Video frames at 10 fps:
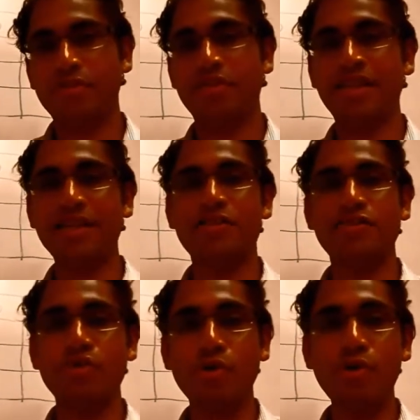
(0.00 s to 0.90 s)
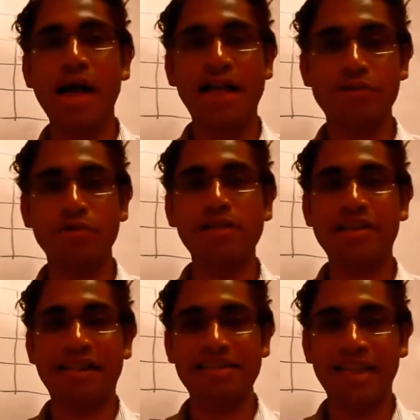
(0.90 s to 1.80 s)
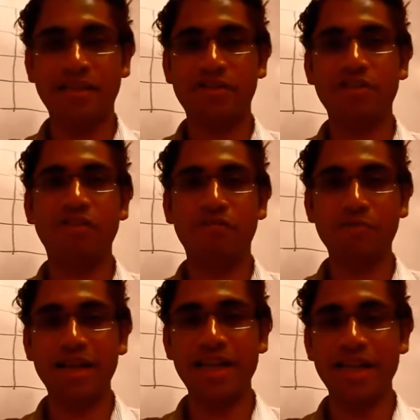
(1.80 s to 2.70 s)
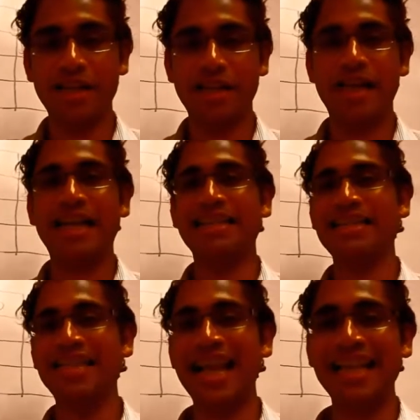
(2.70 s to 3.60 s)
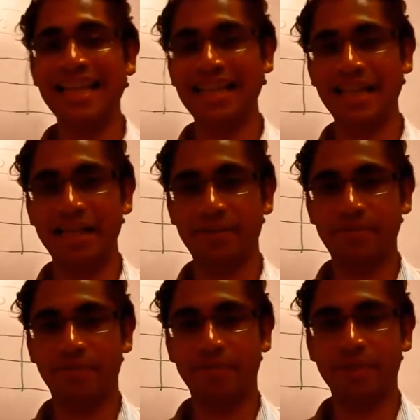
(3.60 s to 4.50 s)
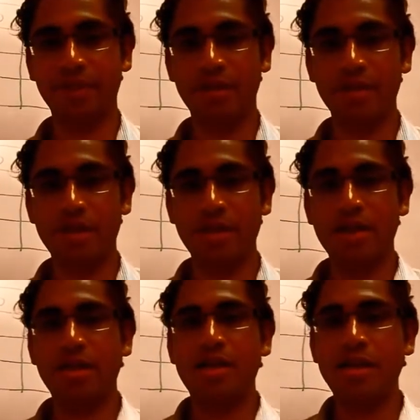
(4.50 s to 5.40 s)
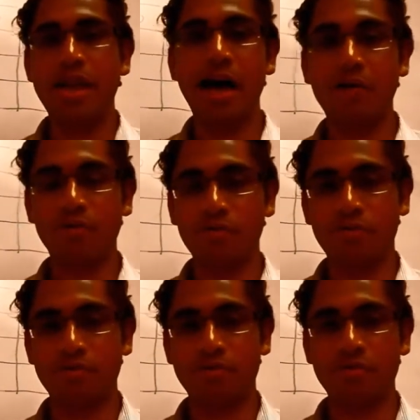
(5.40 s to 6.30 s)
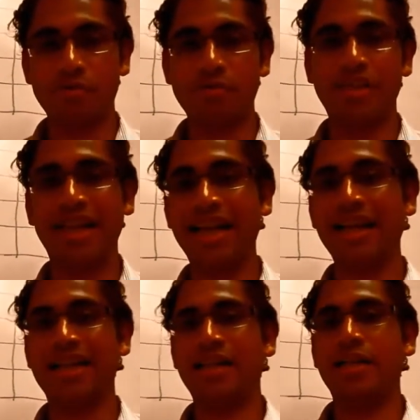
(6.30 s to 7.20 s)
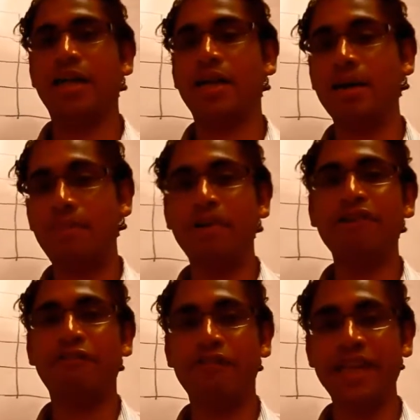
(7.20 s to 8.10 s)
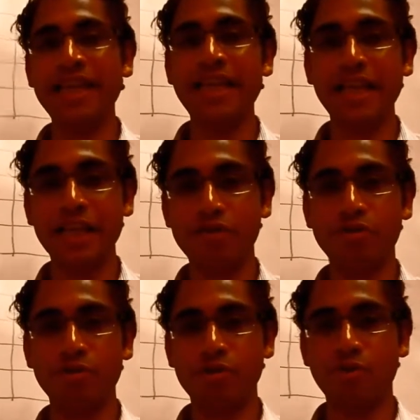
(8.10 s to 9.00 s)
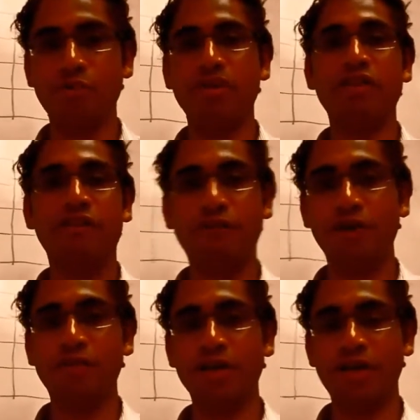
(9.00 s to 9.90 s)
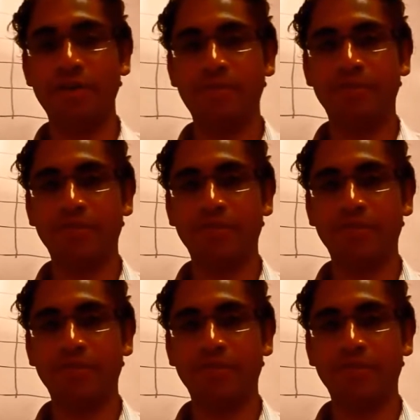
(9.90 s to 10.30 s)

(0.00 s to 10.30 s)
So there is no actual transaction of money at the signing date. Now, there are a couple of key issues with a forward.